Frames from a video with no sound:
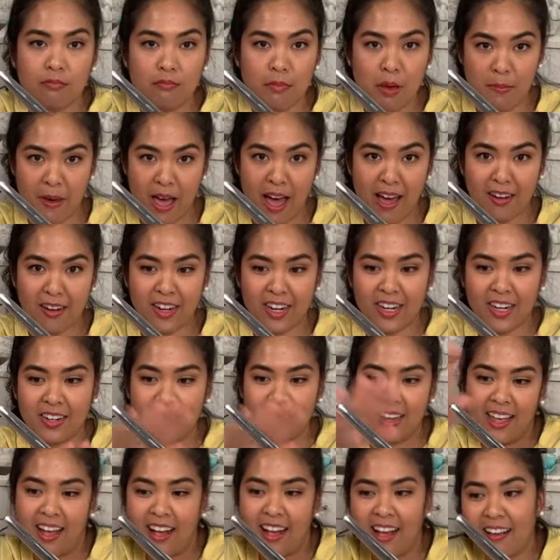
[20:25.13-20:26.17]
My batter.
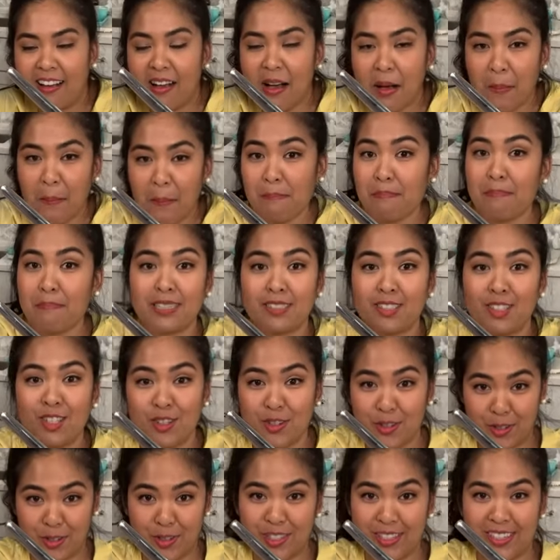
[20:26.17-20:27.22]
I got my
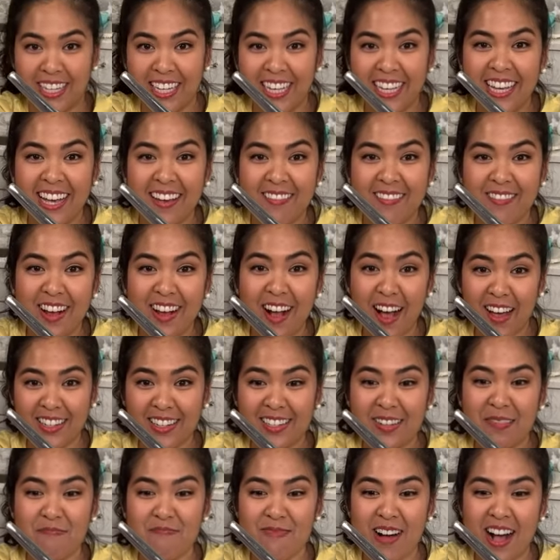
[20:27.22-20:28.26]
streusel. I've
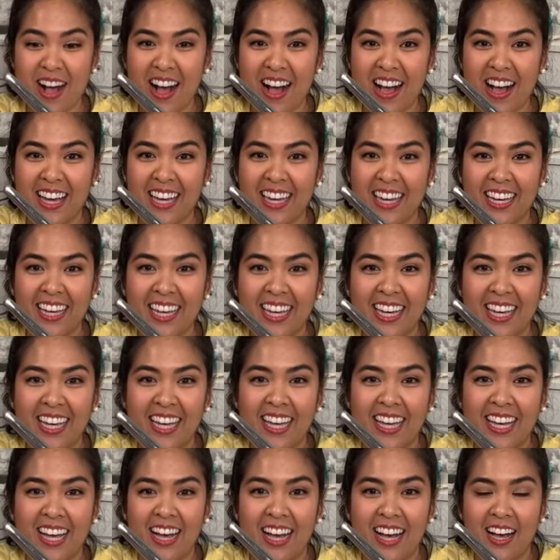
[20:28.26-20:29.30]
got my
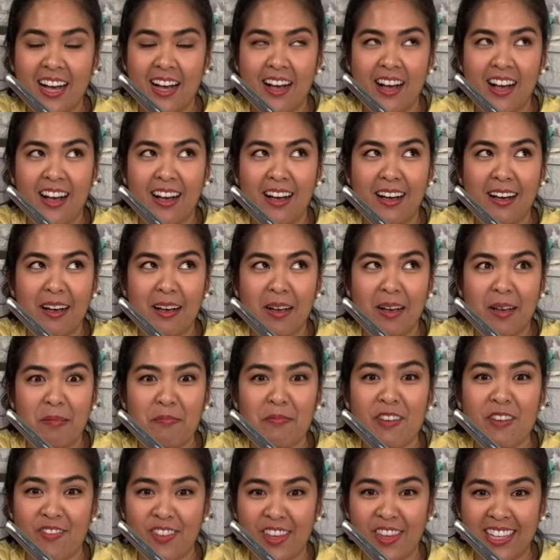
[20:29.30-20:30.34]

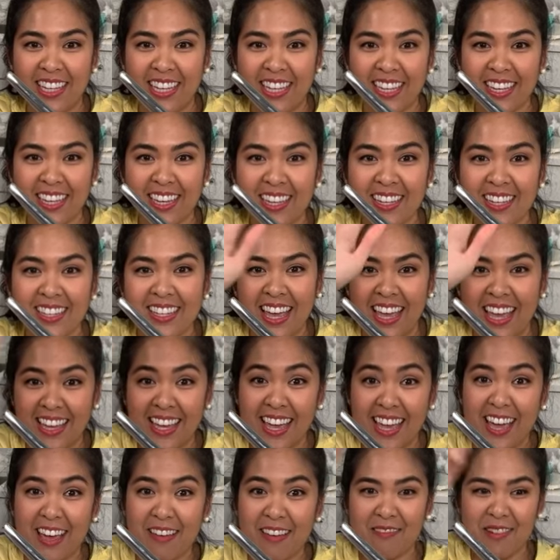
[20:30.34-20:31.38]
filling,
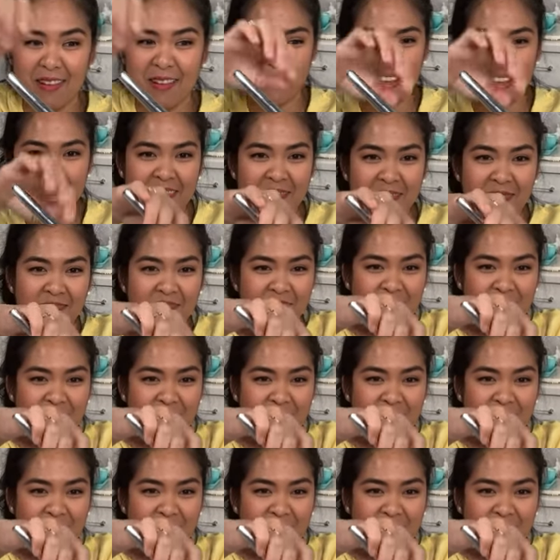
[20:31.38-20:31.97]
AKA ribbon.